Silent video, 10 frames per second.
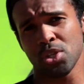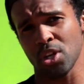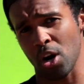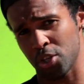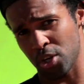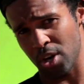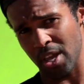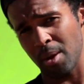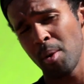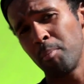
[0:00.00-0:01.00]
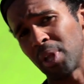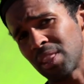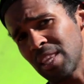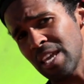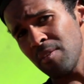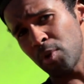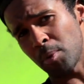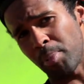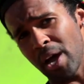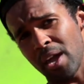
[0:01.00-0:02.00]
start turning, but leave
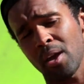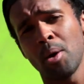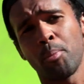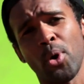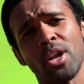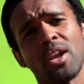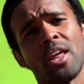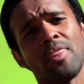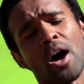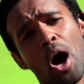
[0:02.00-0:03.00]
your bike pointed in the